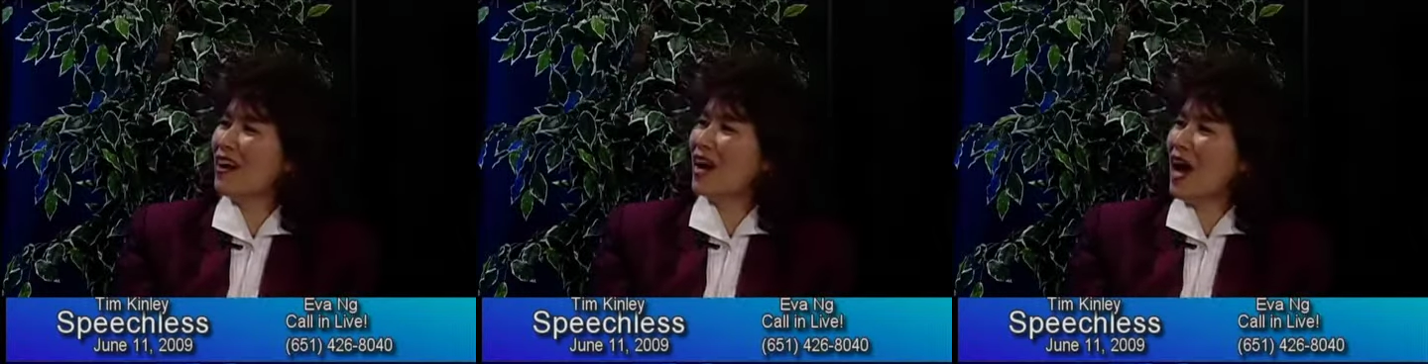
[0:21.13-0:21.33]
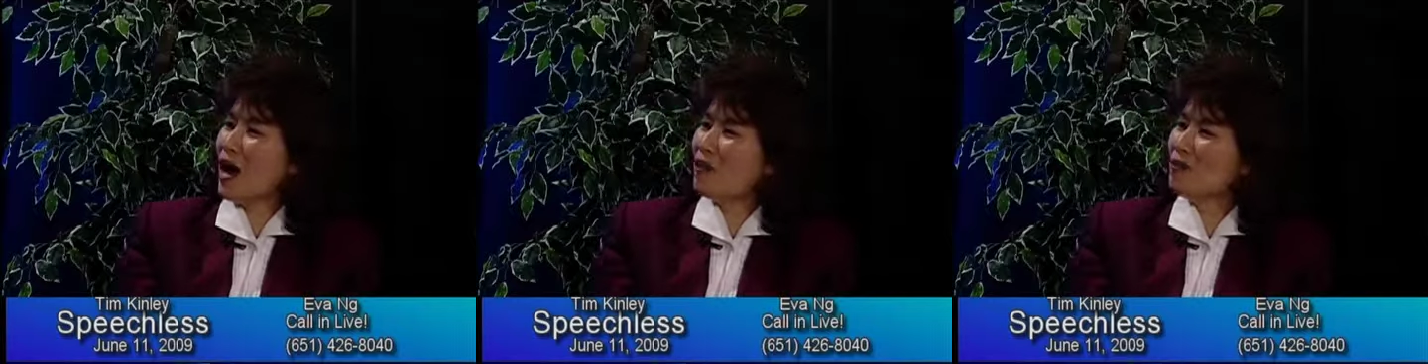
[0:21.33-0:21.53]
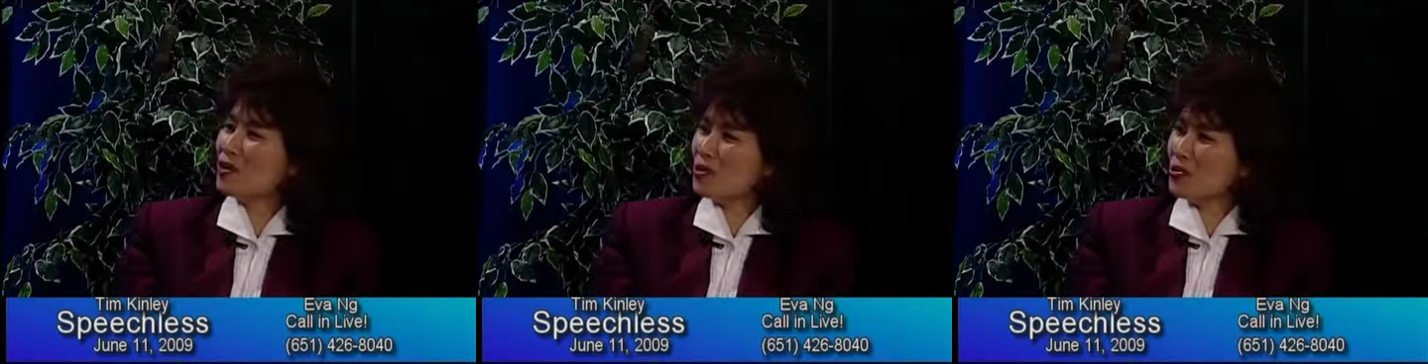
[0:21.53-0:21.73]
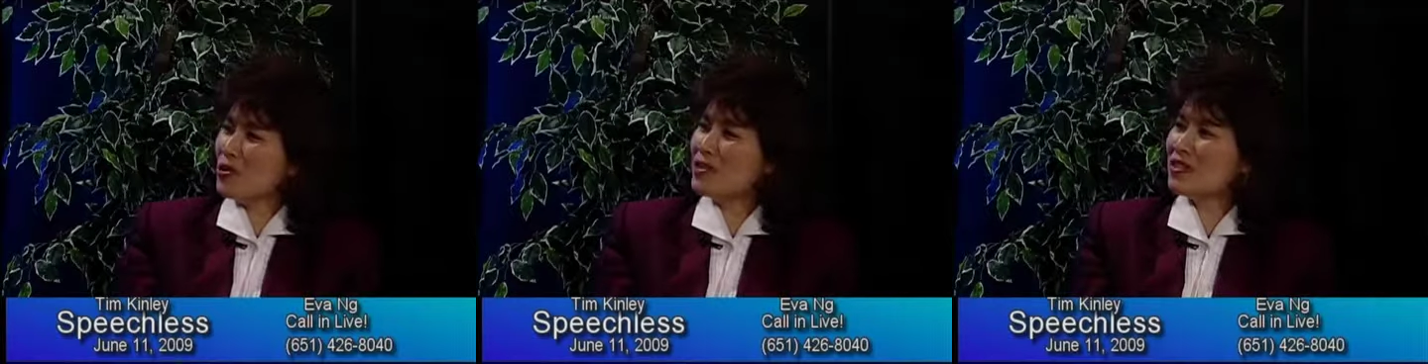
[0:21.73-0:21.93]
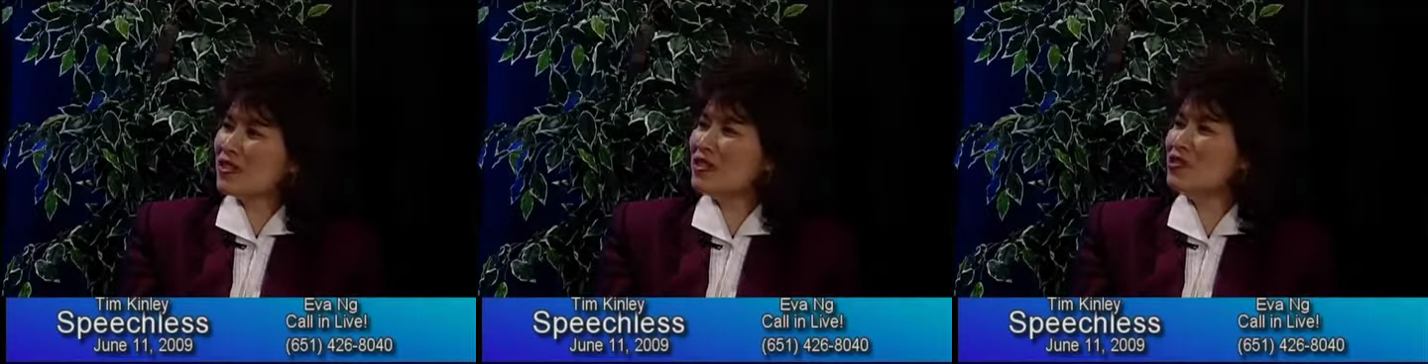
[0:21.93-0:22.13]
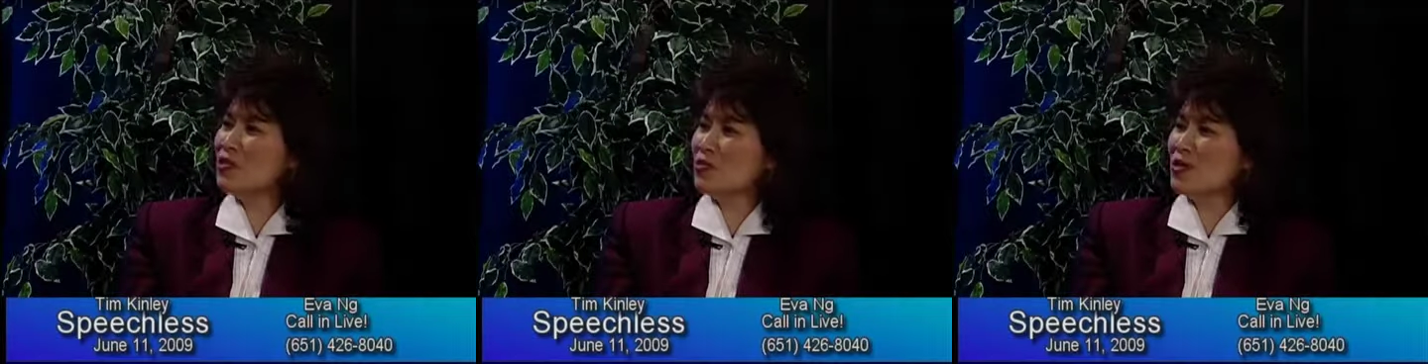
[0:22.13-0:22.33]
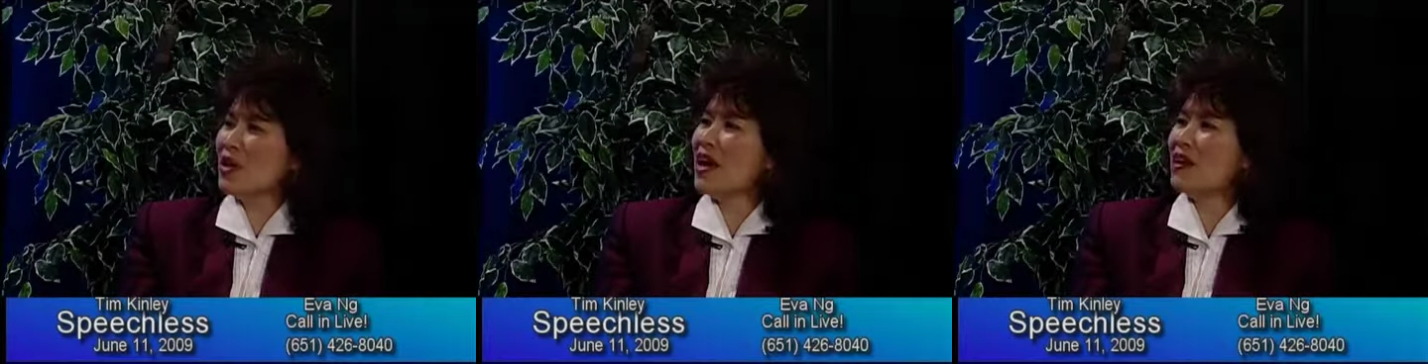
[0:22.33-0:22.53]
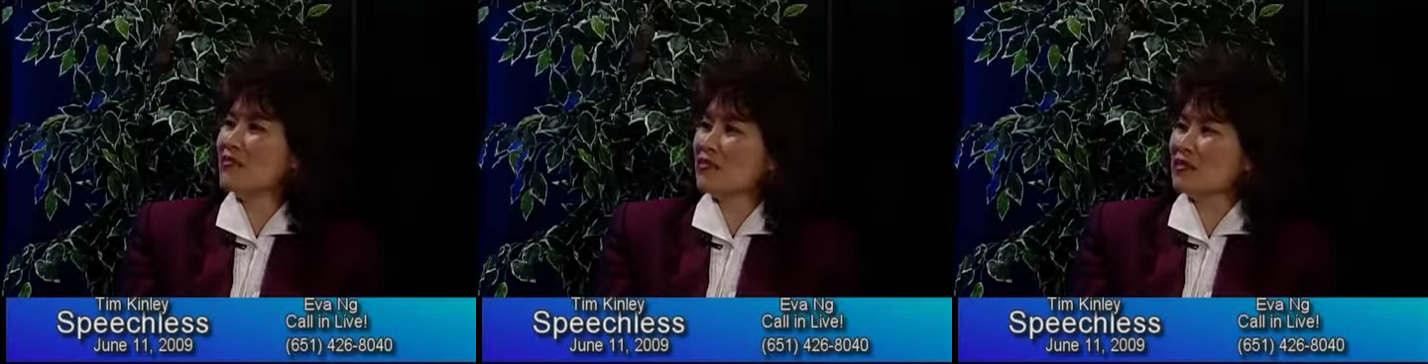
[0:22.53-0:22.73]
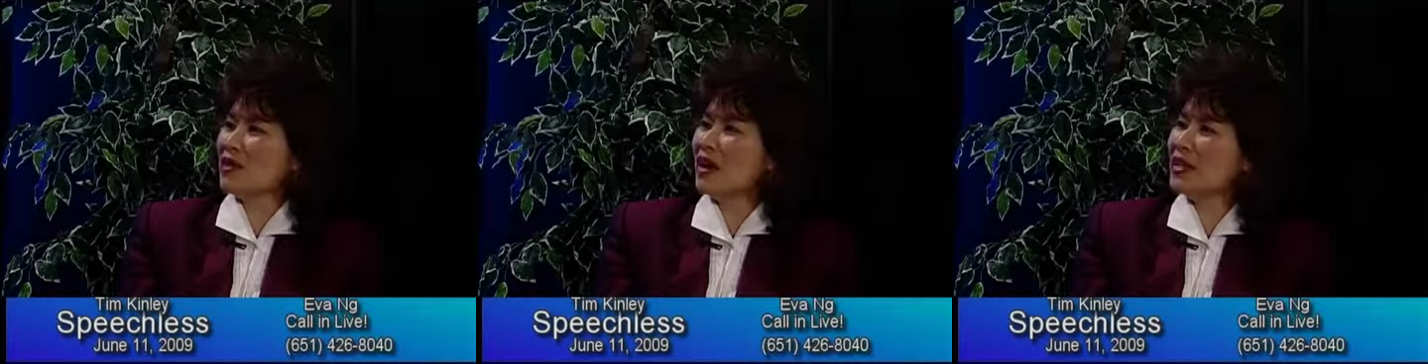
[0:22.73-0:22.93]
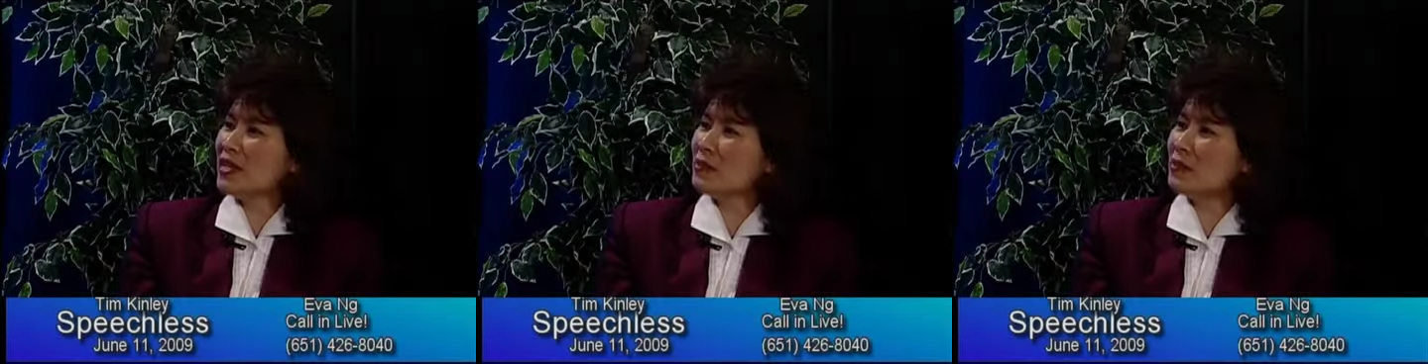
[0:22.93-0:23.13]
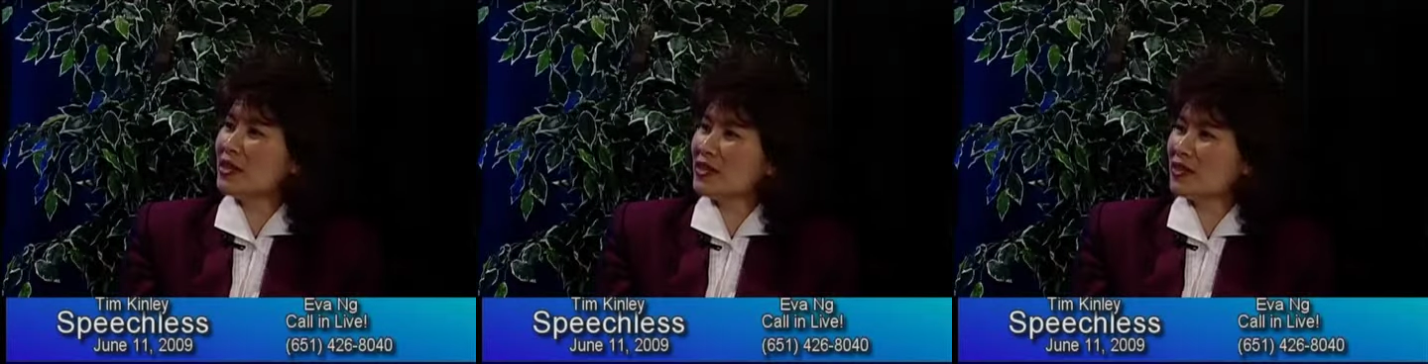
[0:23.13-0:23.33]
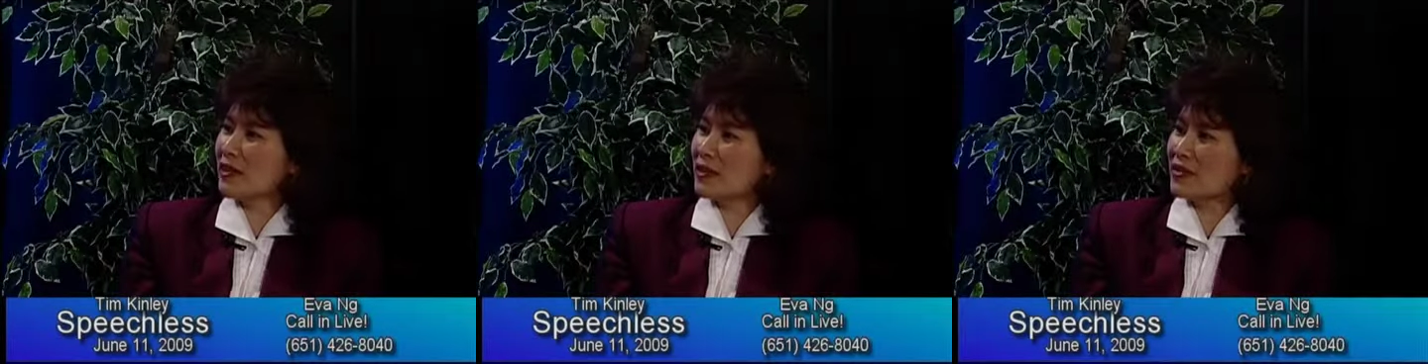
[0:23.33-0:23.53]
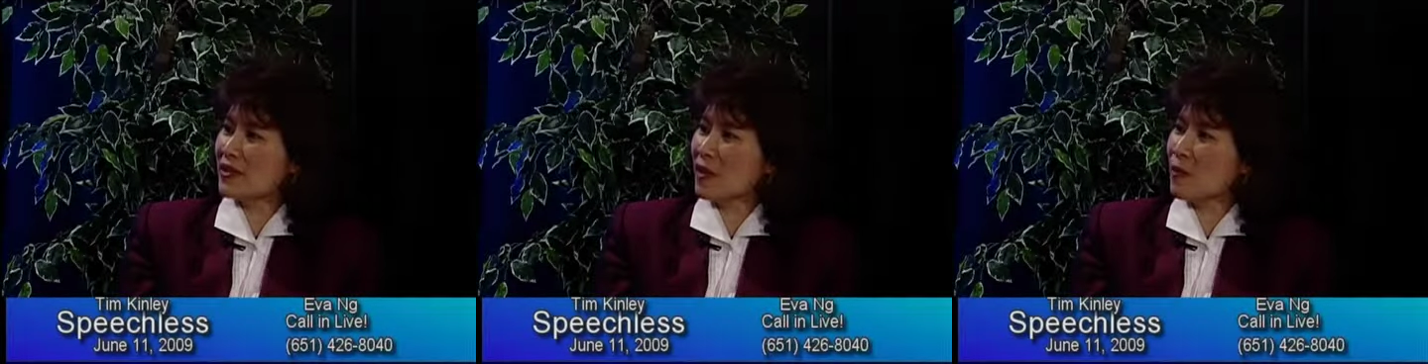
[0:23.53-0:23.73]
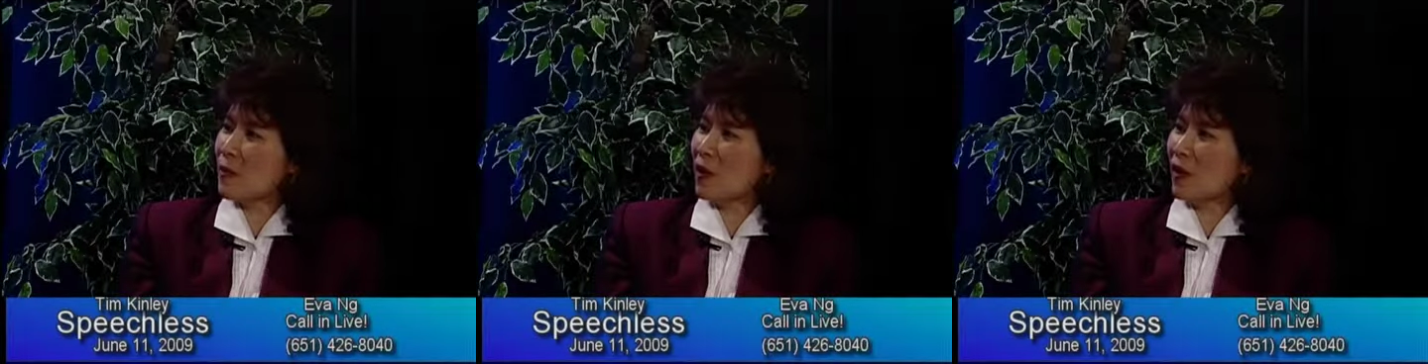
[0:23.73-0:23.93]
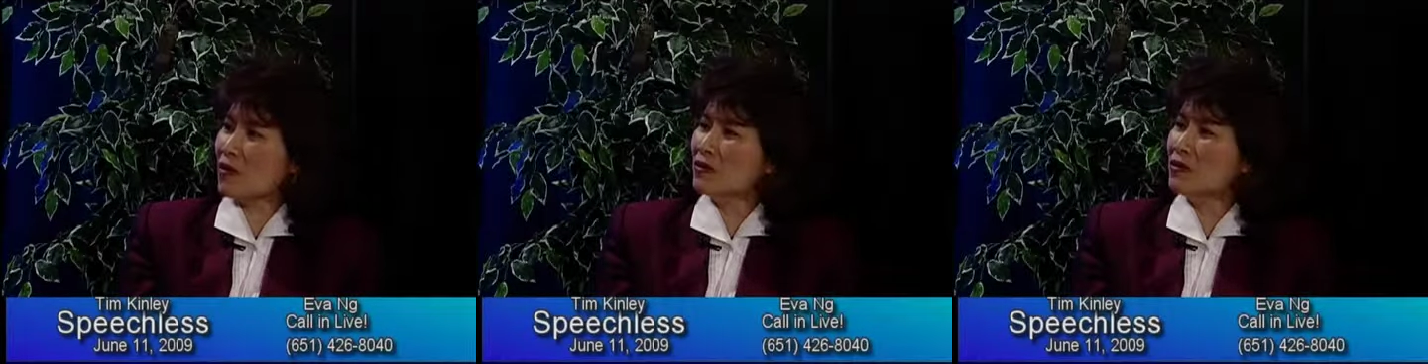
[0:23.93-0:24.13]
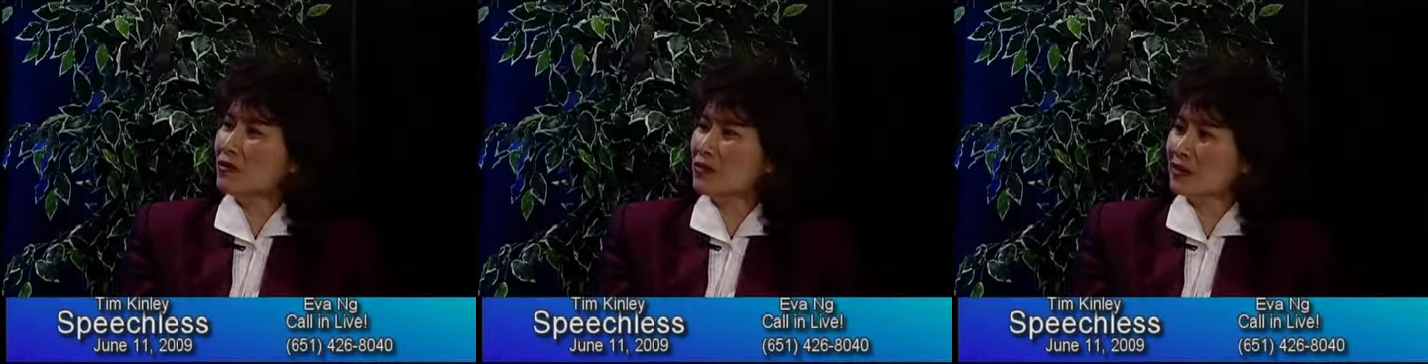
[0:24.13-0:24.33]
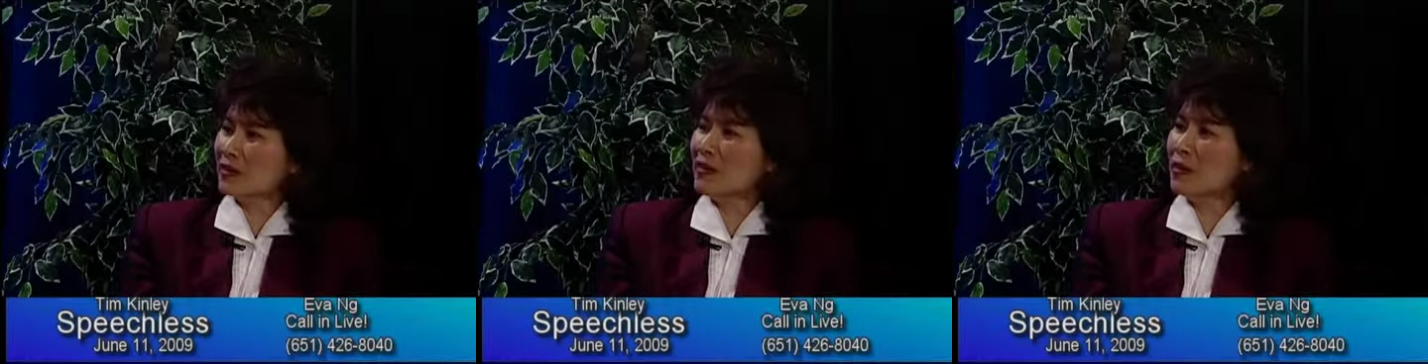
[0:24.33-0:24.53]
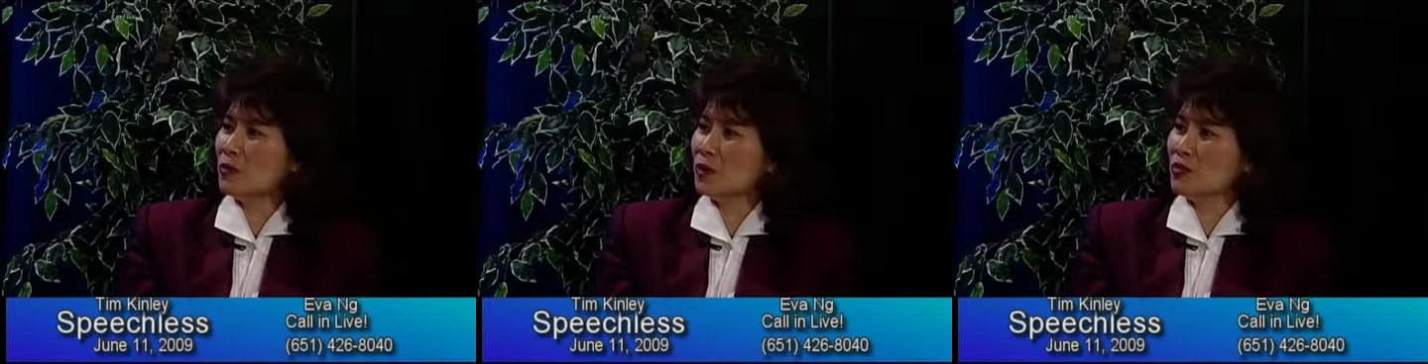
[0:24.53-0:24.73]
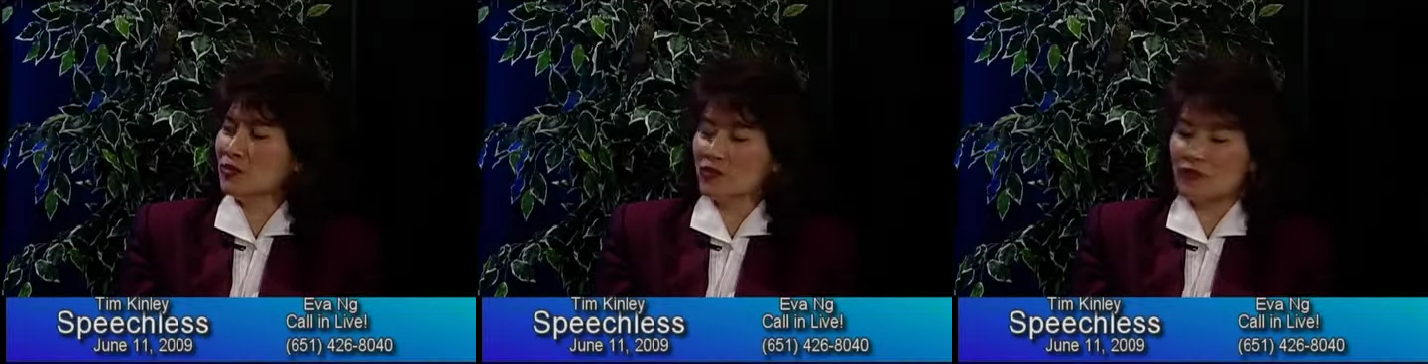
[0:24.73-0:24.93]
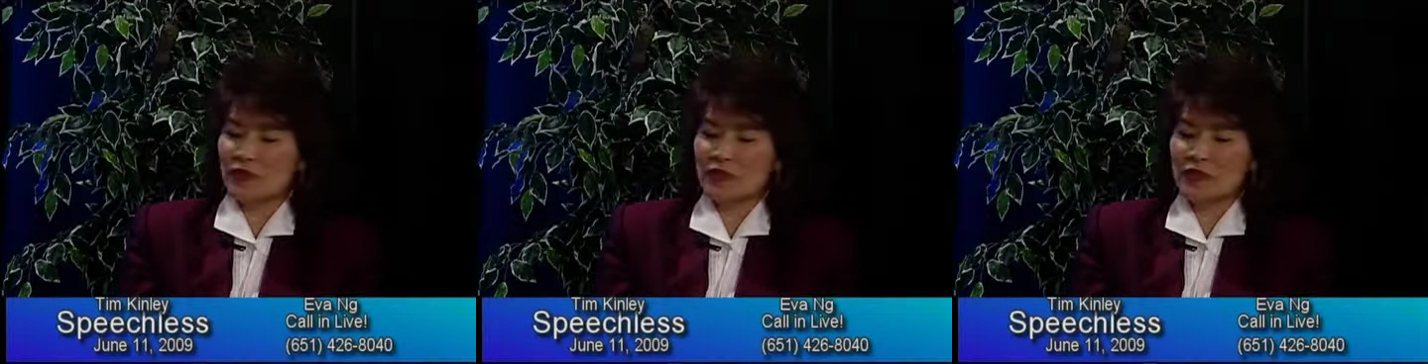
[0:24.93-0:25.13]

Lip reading: how much cuisine do we have for a tiny place like St. Paul? Isn't that wonderful?